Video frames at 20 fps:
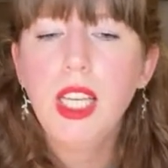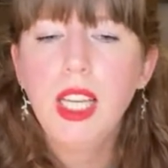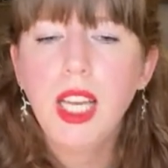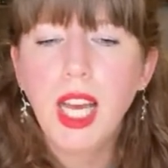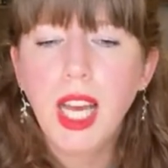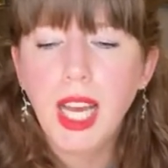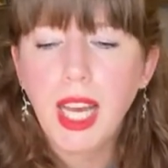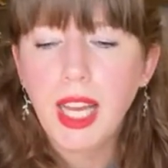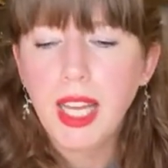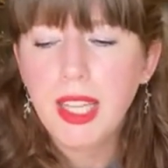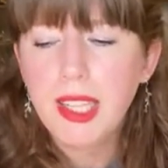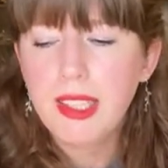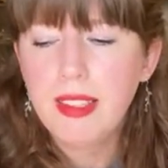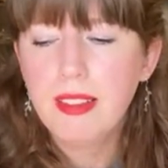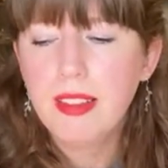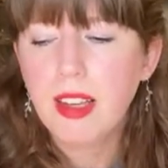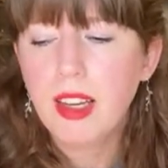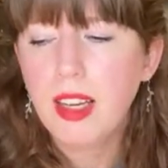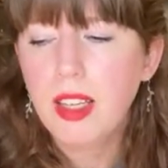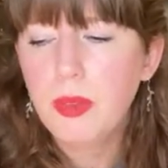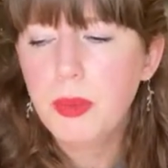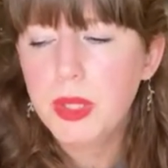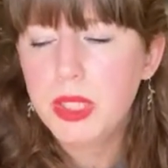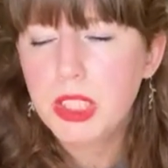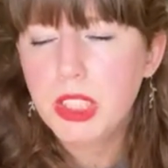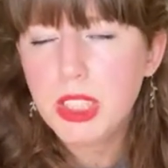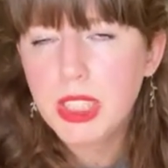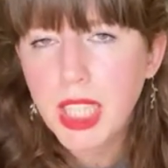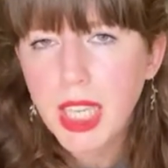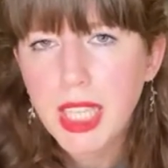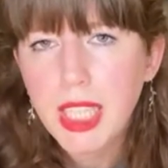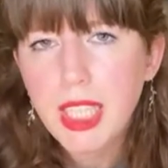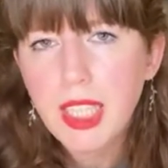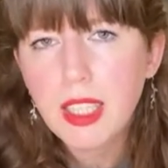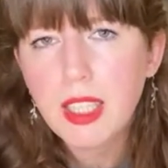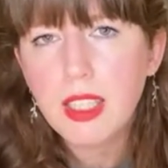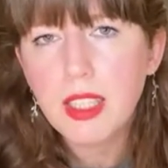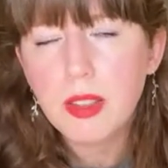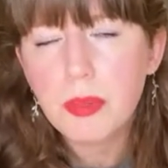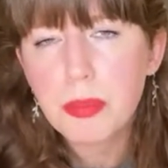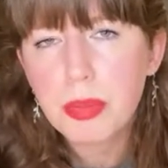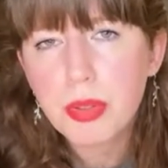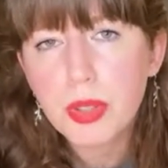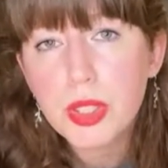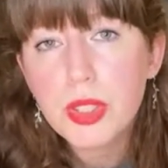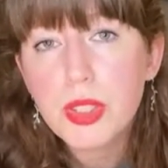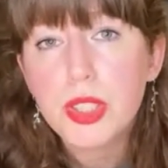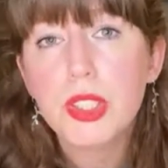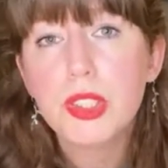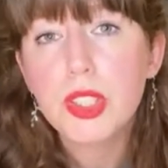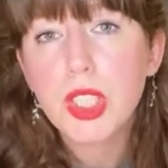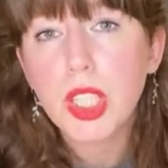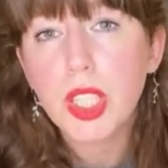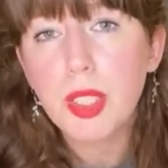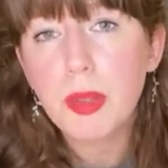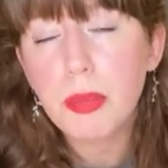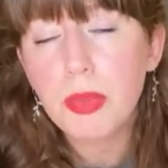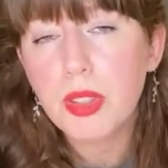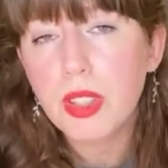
and I would take prototypes